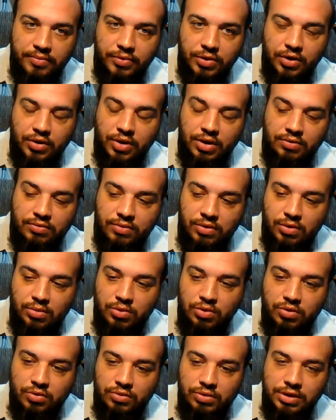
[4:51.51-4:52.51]
You have no
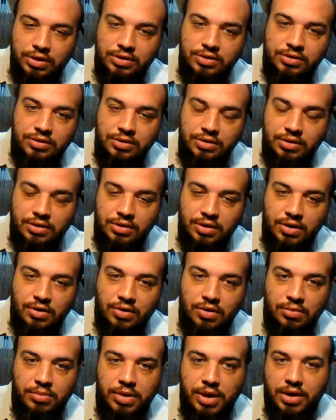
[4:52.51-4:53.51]
more reason to
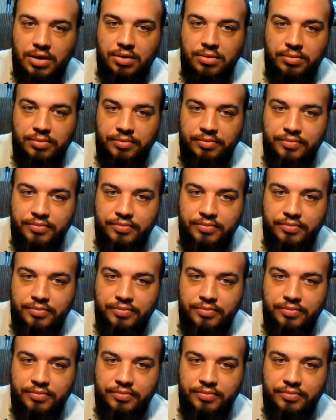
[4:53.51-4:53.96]
talk about them.